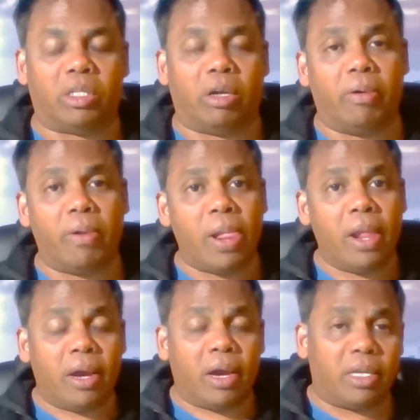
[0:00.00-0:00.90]
So
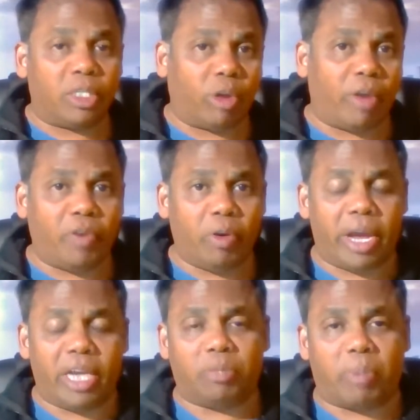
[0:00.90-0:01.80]
a few
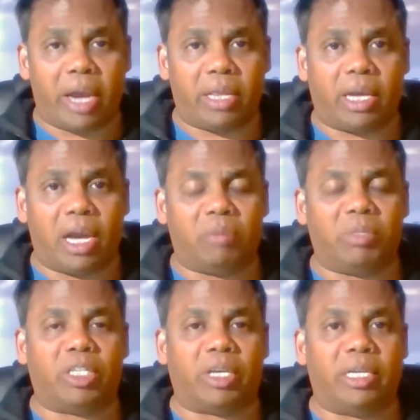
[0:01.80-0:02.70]
days back, the
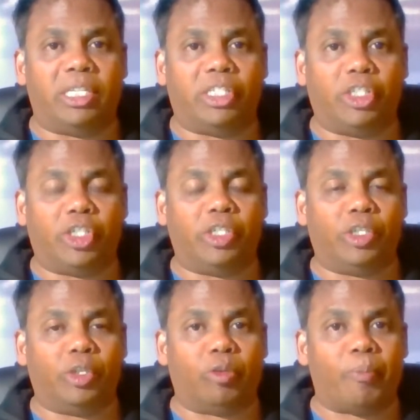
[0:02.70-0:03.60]
government took a decision
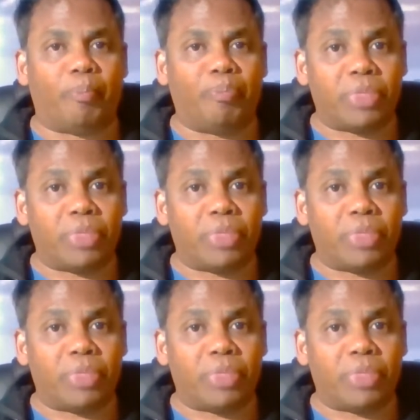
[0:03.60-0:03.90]
to